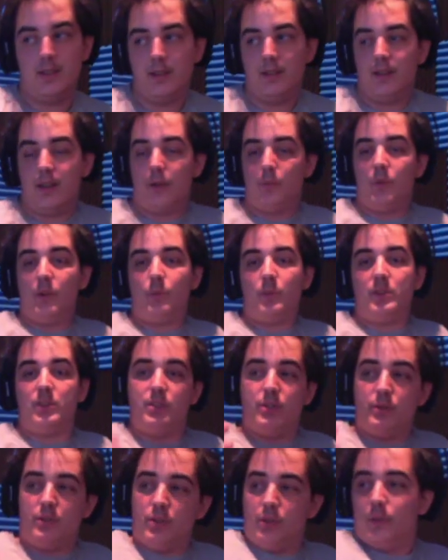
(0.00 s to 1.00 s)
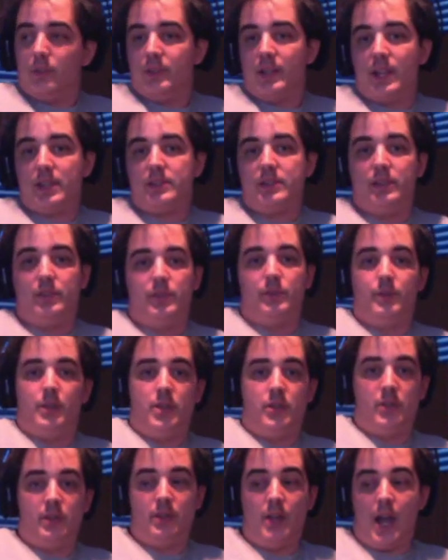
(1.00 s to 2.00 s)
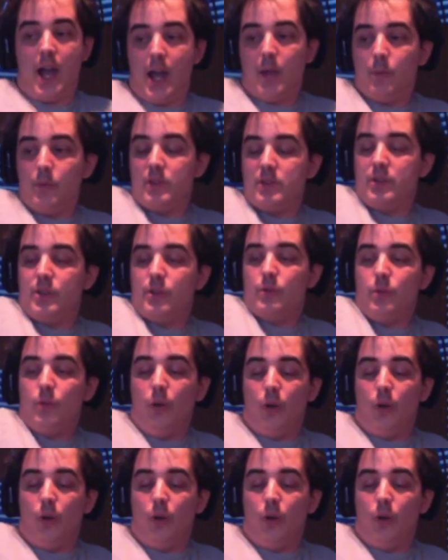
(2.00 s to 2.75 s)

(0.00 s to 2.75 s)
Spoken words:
What would you do in that situation? I would sit